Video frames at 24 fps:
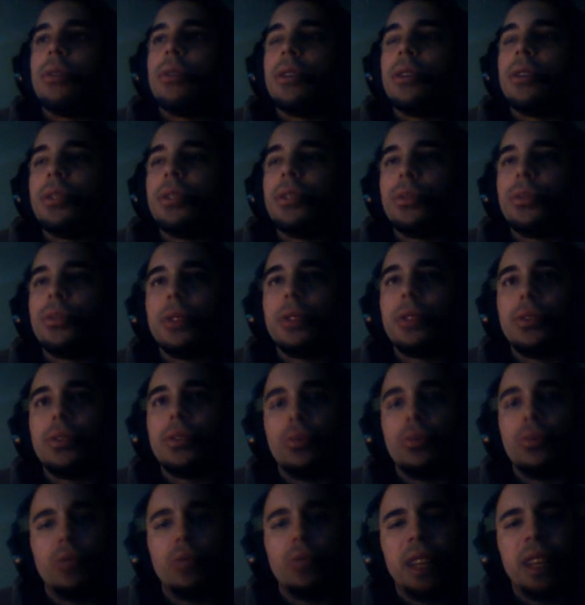I just wanted to
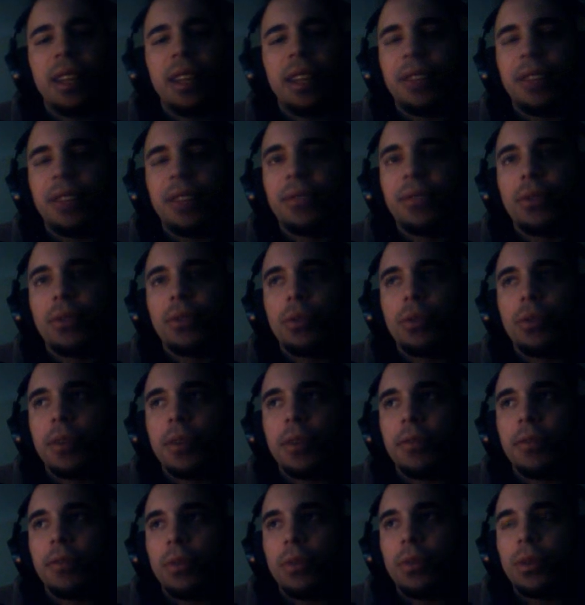really give all my
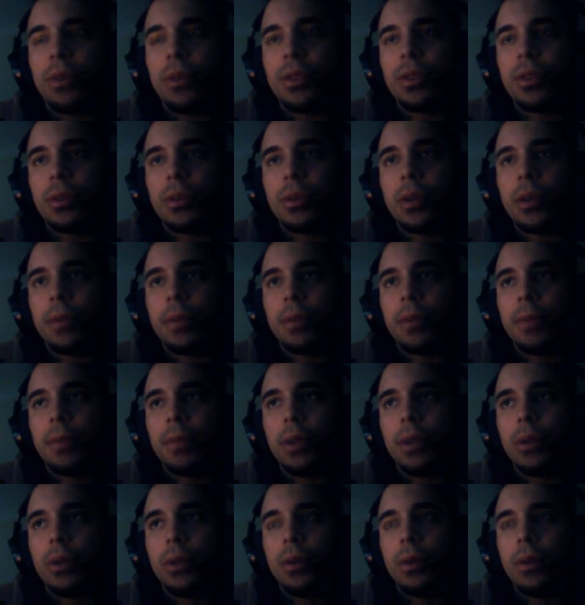focus to it,
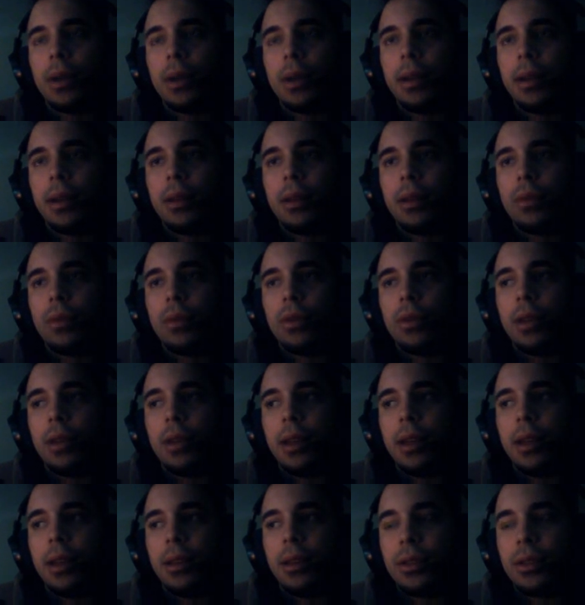I didn't want
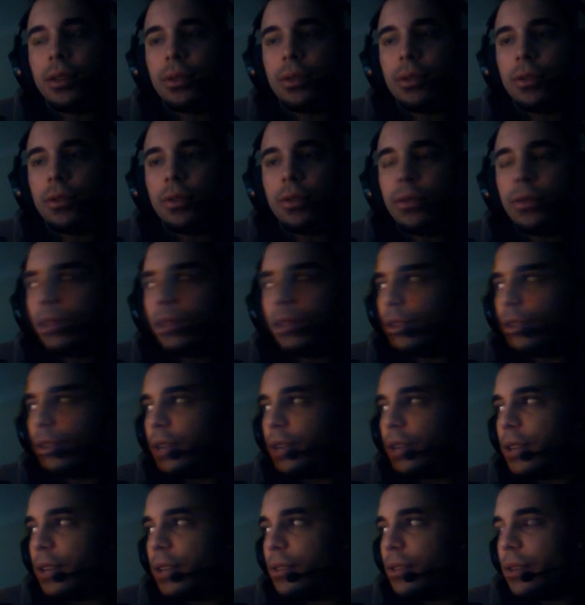any sort of
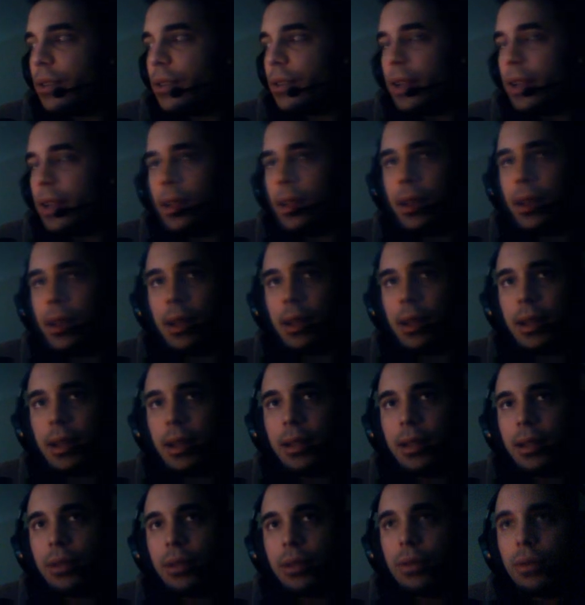distractions or anything like that.
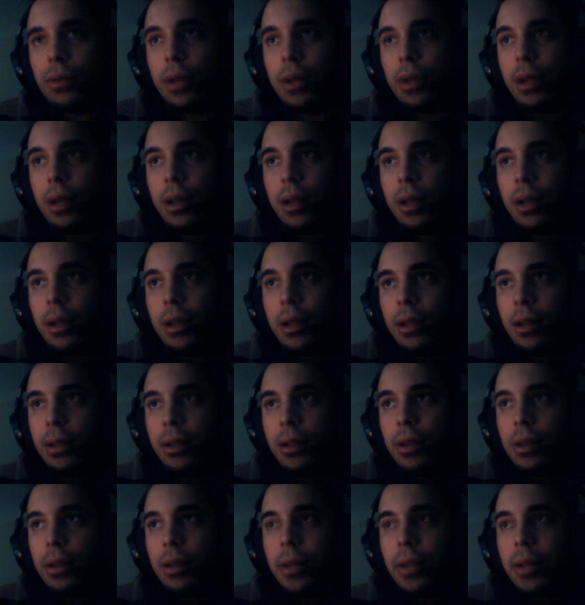So it's
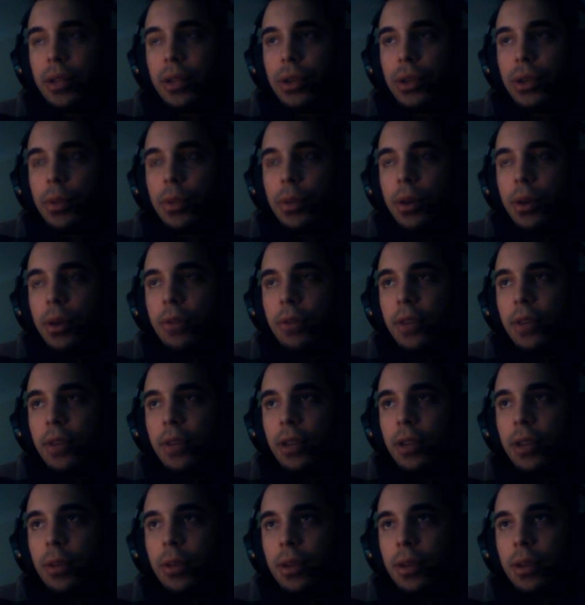going to be a two-part
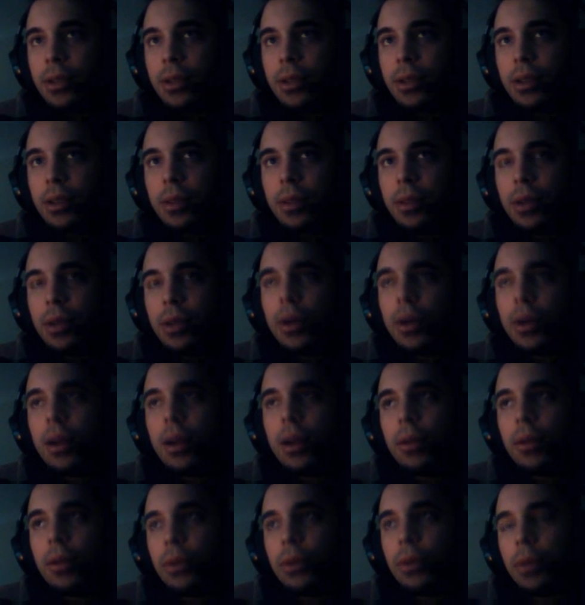video because it's going to be
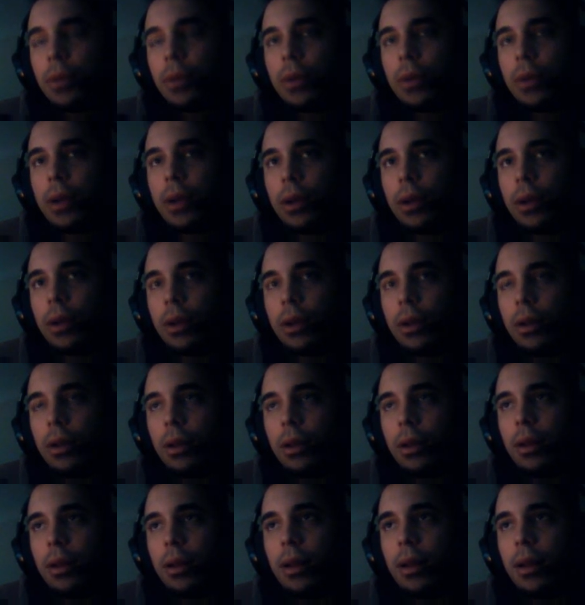probably quite a lot,
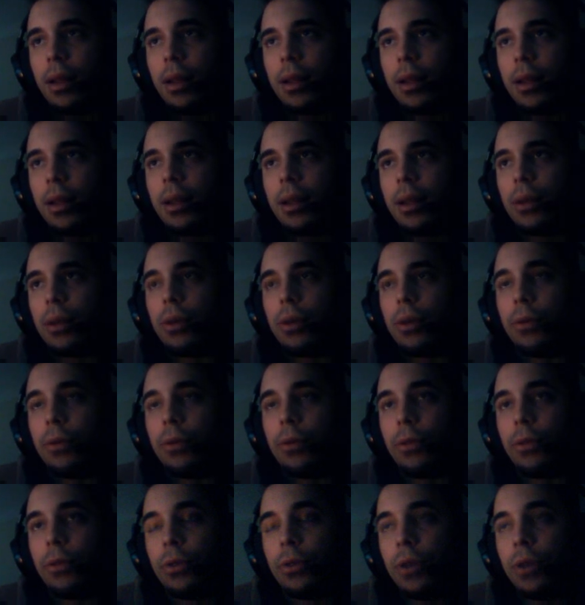I think, that I'll go
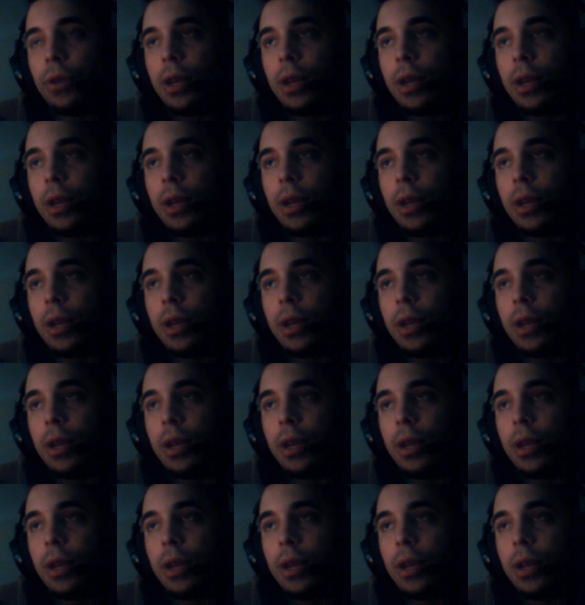through.